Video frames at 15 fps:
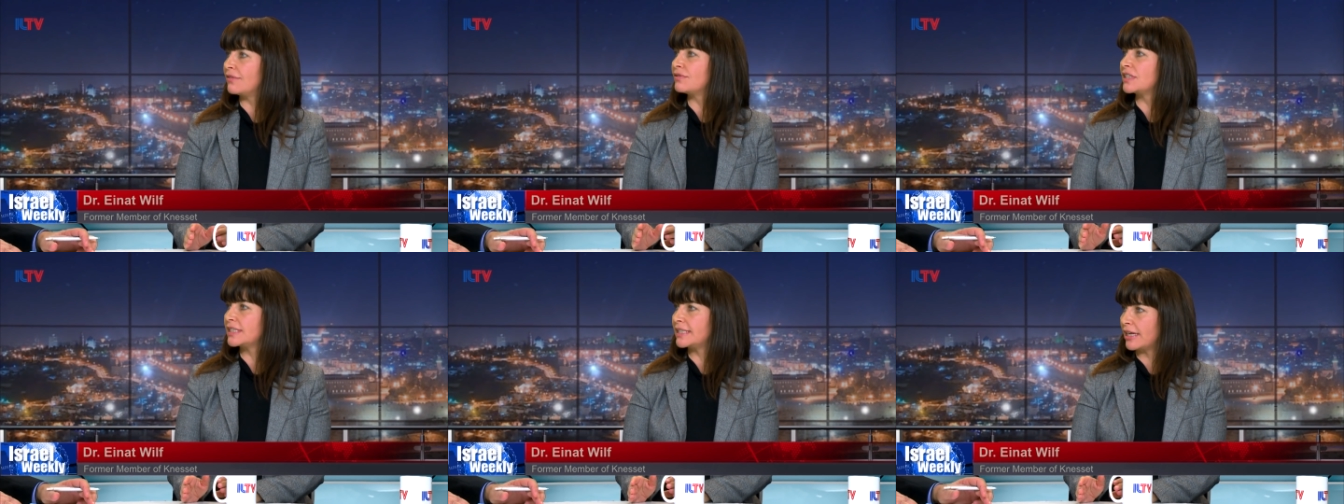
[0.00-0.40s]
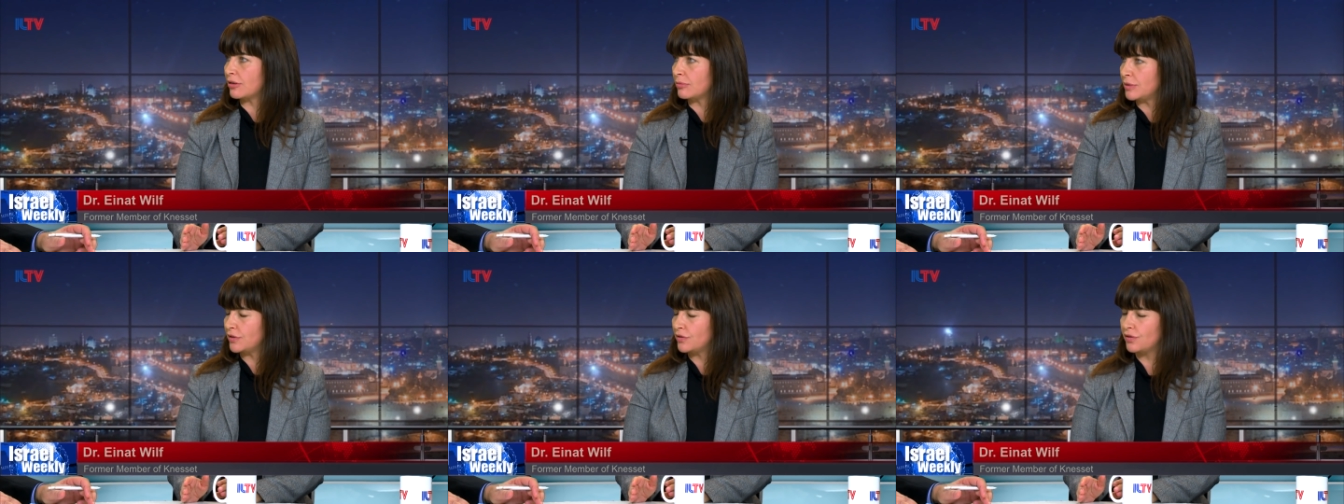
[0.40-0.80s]
of the
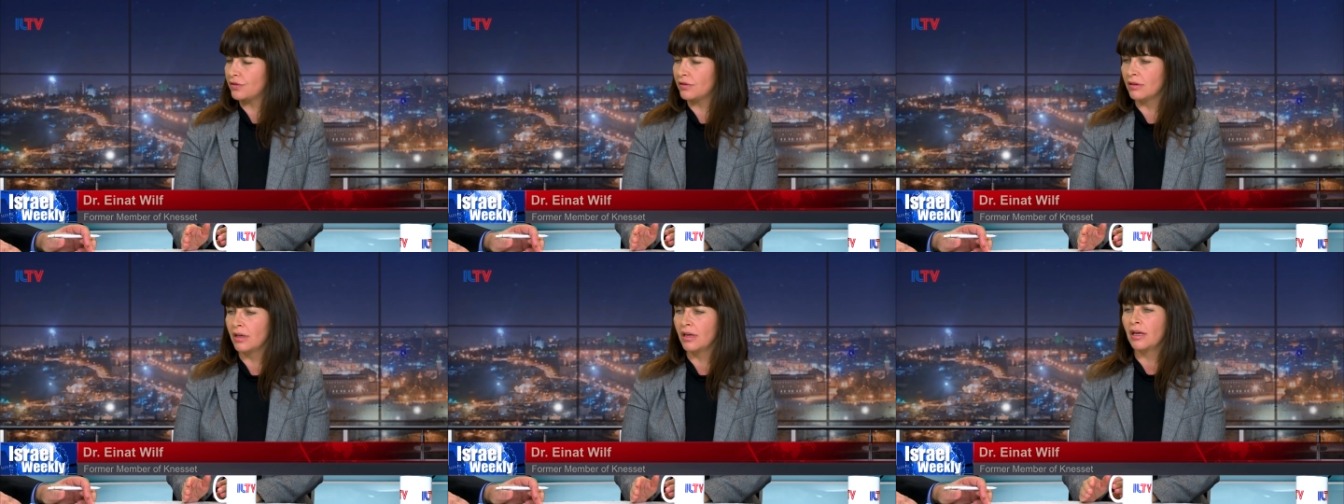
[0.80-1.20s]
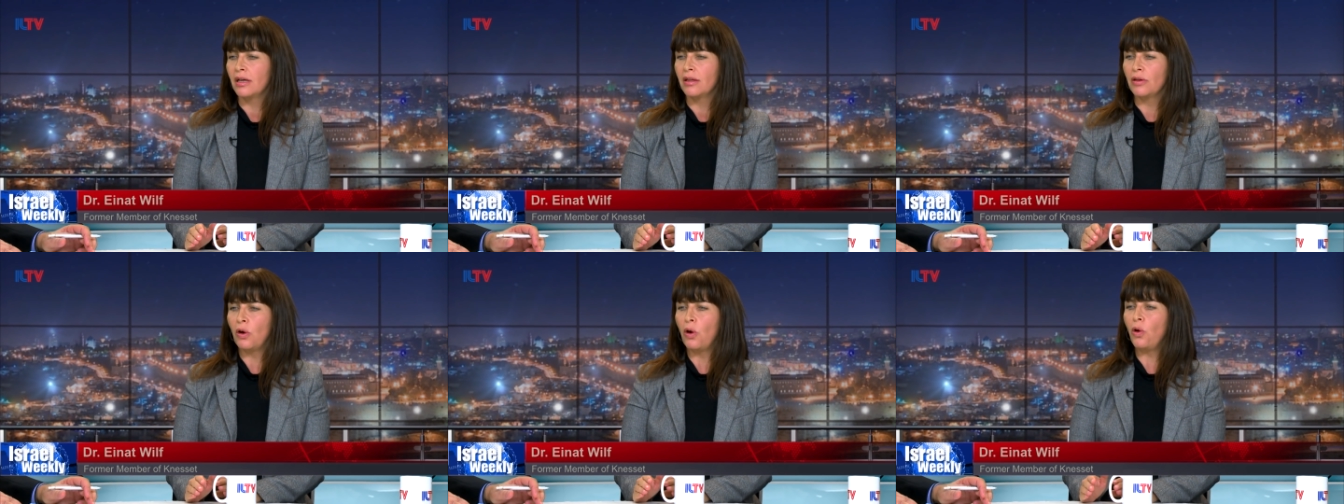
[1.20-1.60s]
settlements.
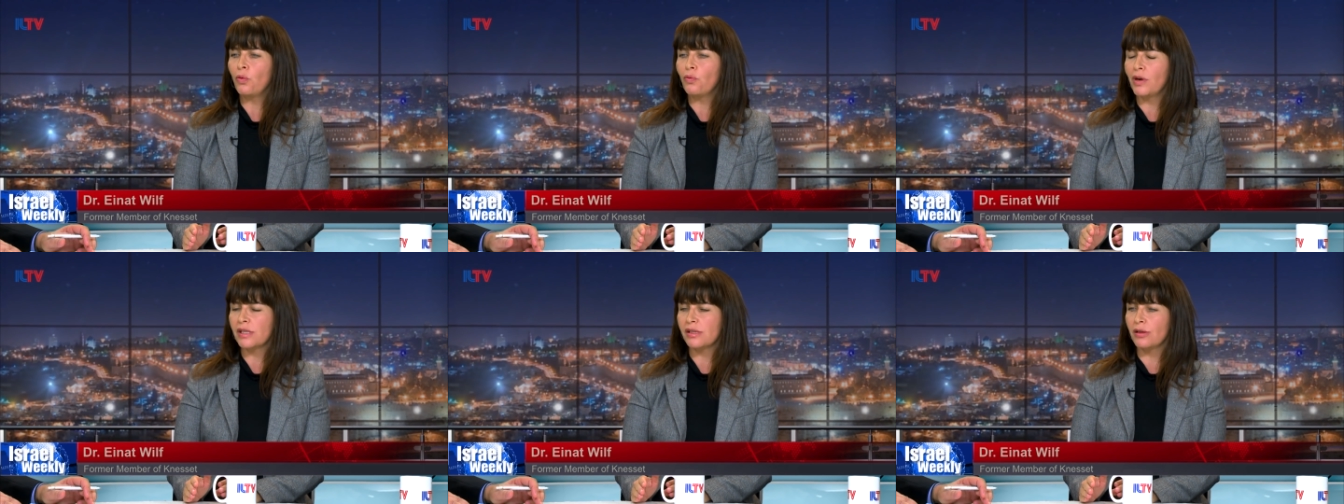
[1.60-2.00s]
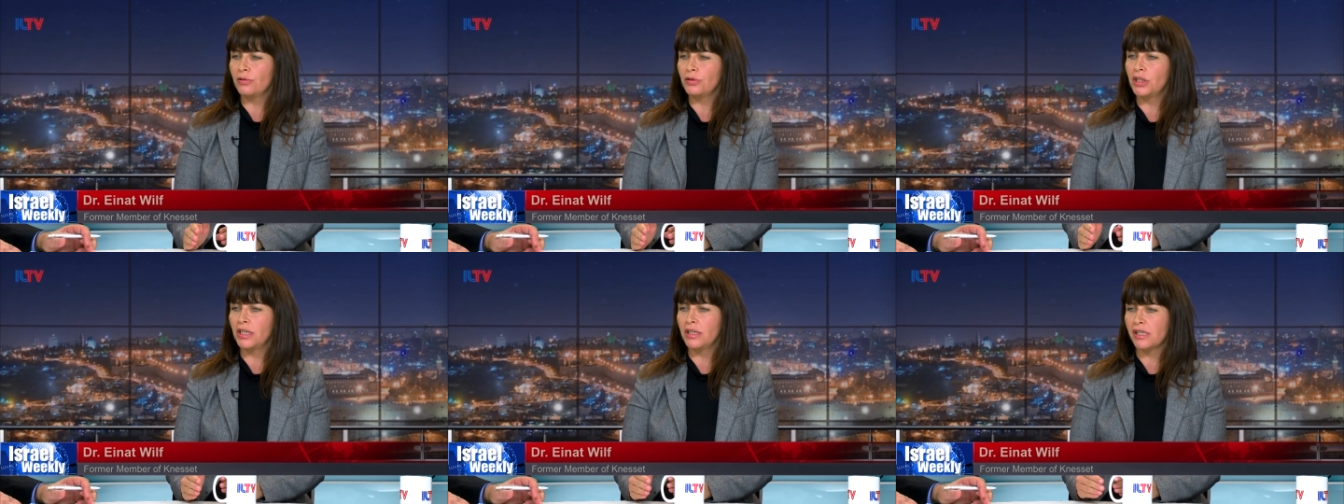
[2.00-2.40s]
The whole
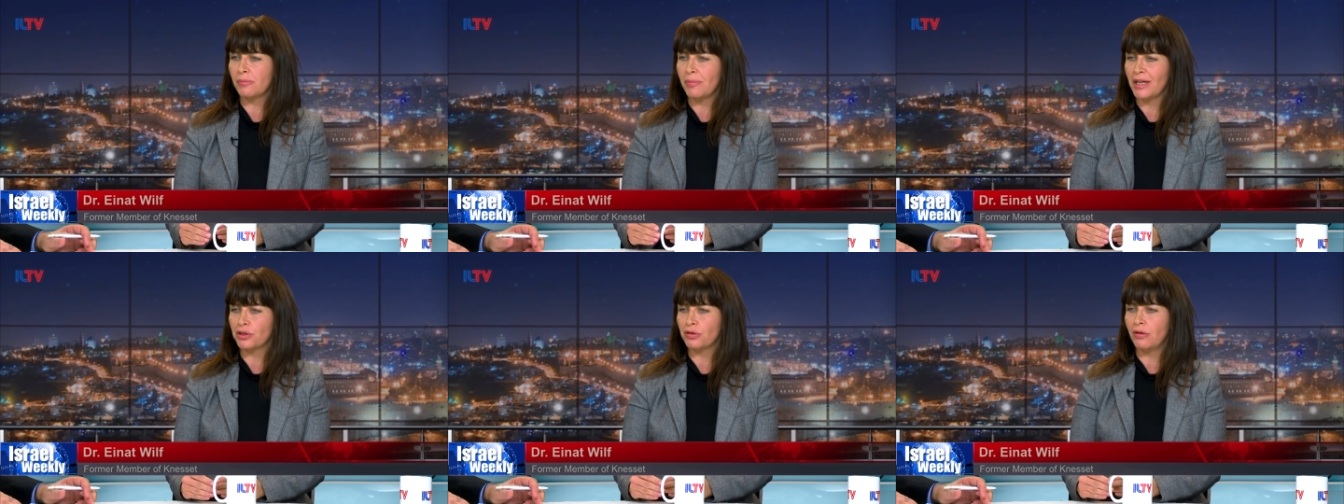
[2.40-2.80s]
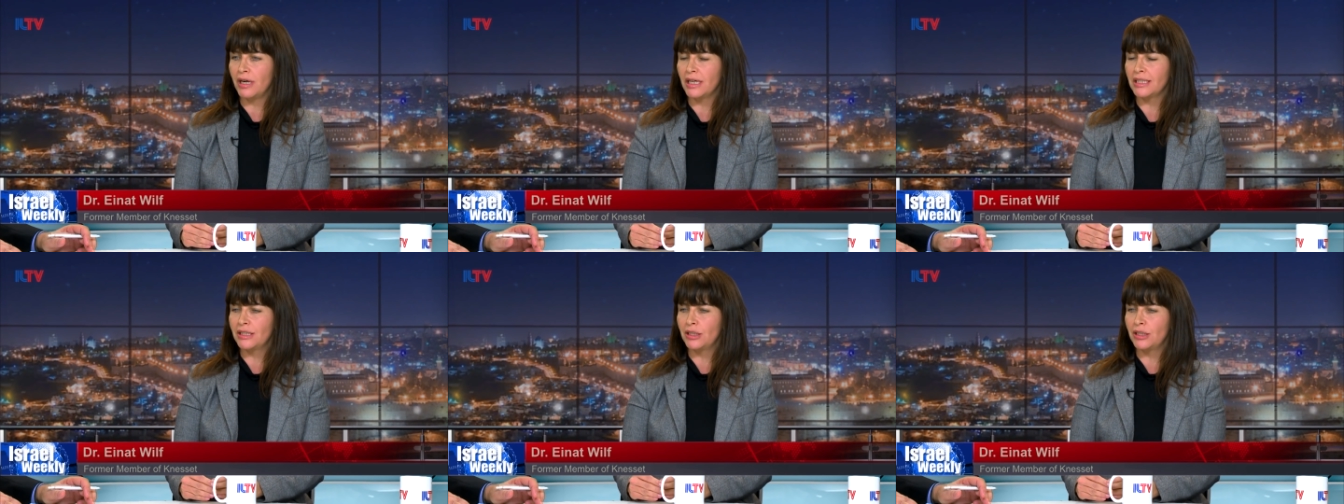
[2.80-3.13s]
resolution is about trying